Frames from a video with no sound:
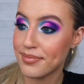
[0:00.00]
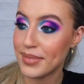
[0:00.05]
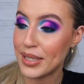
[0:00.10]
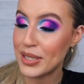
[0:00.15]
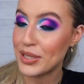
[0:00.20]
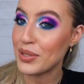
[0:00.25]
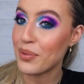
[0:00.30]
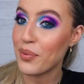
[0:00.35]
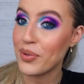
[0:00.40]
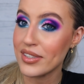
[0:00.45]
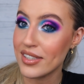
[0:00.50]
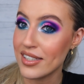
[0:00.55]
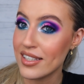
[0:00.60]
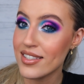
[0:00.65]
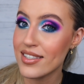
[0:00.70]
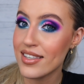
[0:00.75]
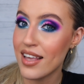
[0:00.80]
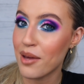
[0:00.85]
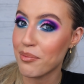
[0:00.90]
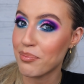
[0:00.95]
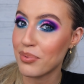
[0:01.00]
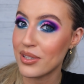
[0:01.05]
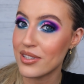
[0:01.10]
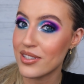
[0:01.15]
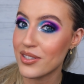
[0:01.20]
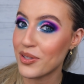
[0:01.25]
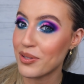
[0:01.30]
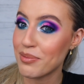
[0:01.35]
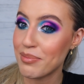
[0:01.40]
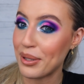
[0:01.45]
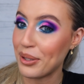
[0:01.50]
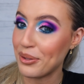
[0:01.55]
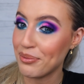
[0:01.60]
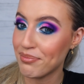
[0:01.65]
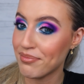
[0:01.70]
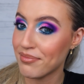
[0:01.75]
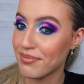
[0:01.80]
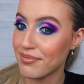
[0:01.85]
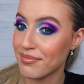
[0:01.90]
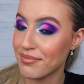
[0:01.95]
I don't know what it is yet, but it's gonna be
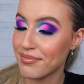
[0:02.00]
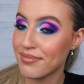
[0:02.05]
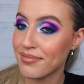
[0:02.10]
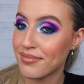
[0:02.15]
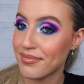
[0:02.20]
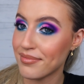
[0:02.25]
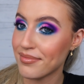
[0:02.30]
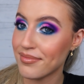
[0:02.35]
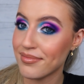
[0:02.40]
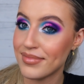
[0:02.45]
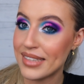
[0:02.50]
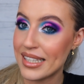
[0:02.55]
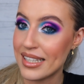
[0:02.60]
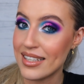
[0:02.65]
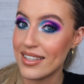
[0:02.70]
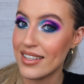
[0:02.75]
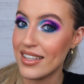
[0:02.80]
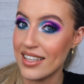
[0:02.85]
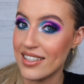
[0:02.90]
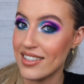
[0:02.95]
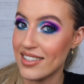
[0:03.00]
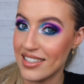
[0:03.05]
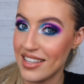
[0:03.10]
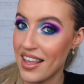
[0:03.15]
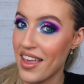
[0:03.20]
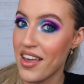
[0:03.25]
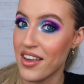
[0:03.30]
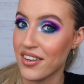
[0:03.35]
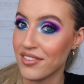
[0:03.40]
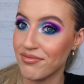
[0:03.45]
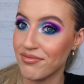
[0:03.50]
insane.